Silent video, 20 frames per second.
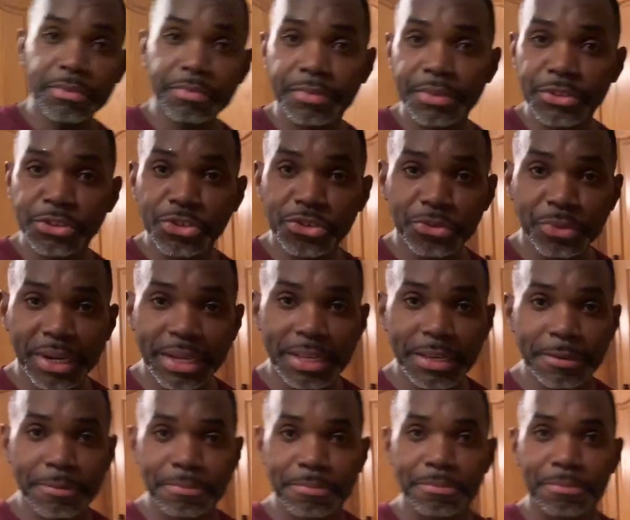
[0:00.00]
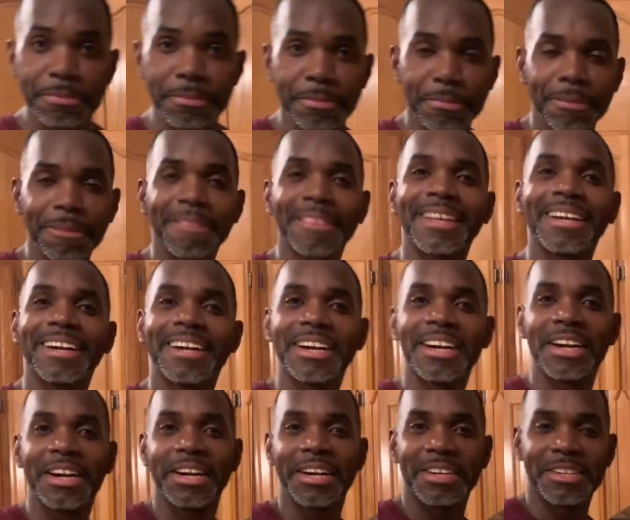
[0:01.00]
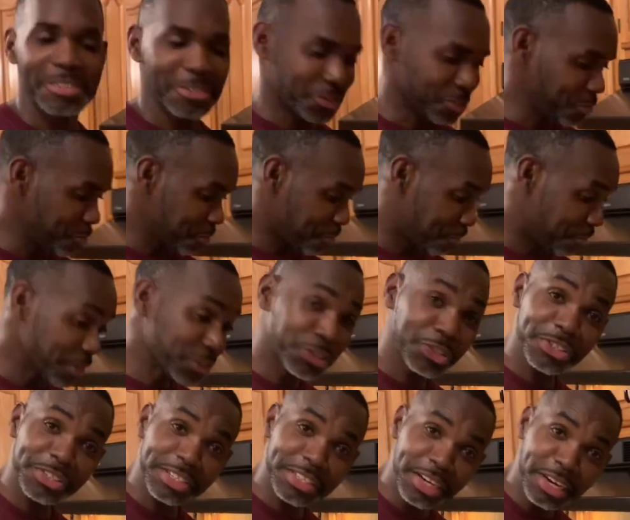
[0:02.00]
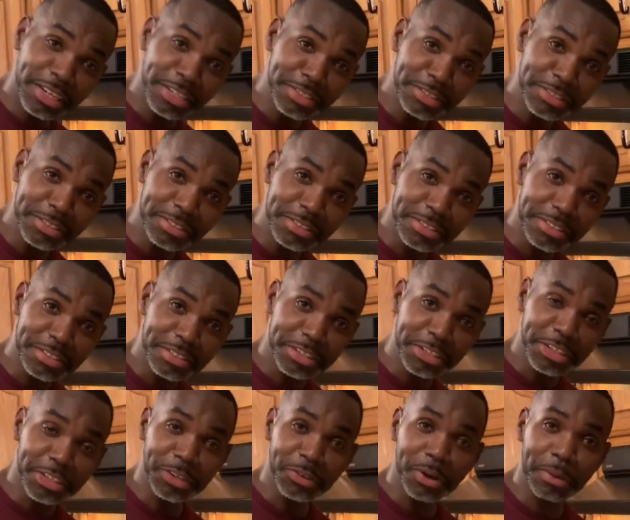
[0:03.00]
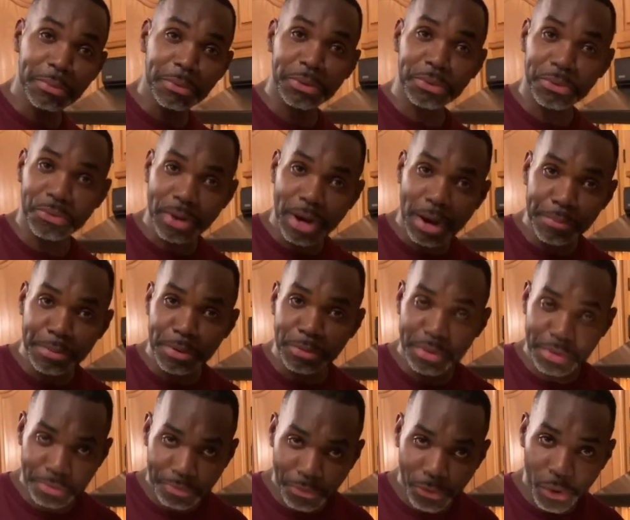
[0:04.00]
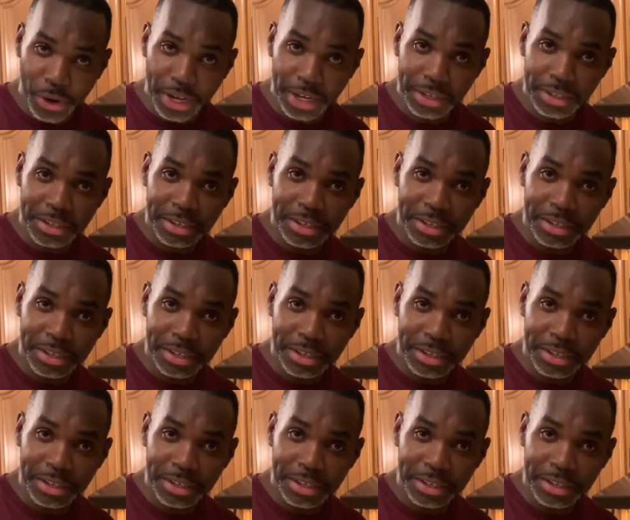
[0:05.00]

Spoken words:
Fish is ready. So the fish is done. Now I'm gonna wrap it with foil.